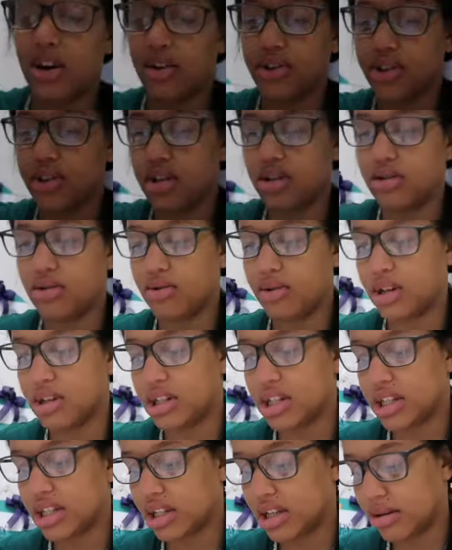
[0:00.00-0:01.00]
also,
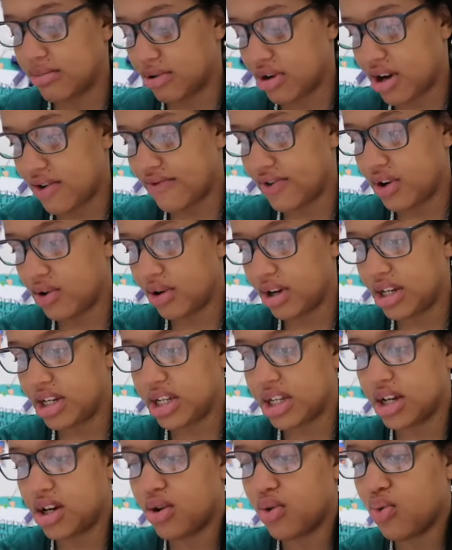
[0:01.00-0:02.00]
disclaimer, have no
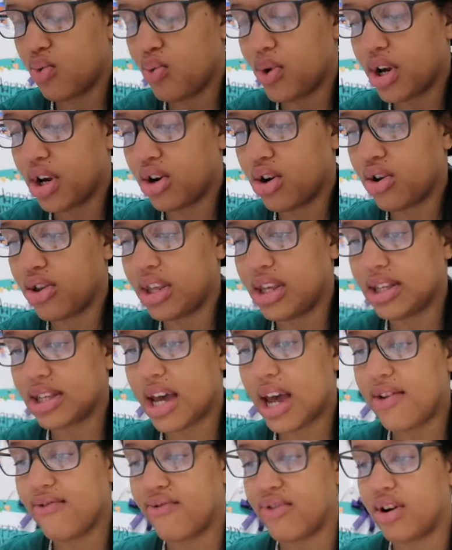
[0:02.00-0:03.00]
idea where these
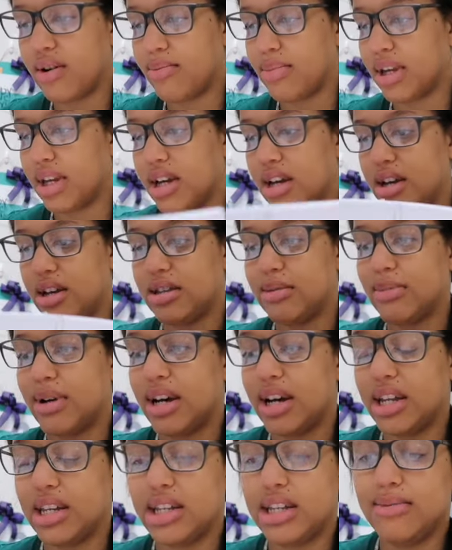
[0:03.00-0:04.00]
came from because
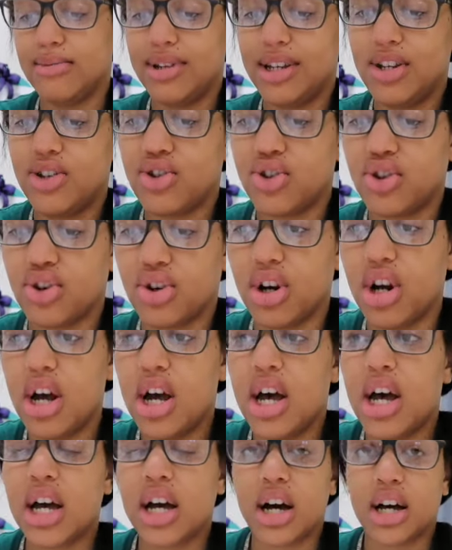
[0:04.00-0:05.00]
my team teacher
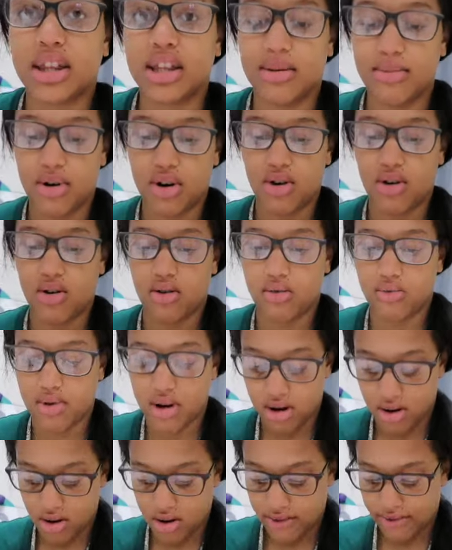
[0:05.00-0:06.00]
got them all
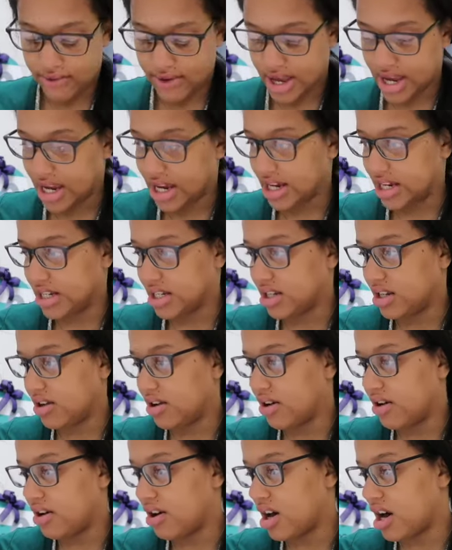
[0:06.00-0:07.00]
run off
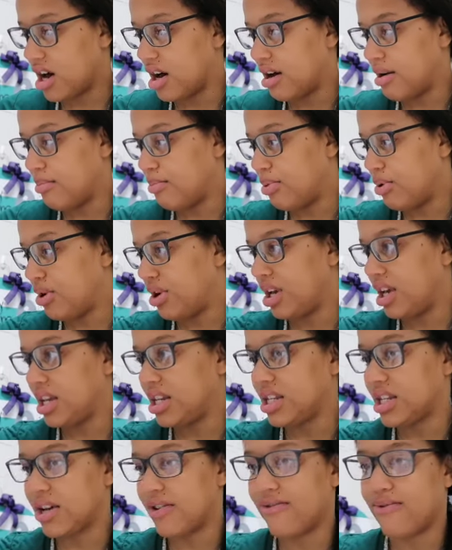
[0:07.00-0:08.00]
and
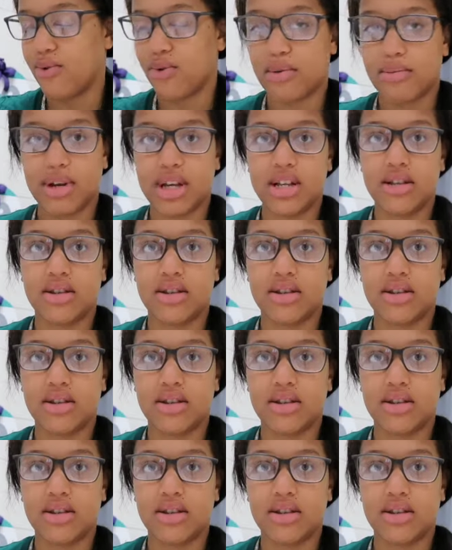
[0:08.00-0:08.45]
put for me.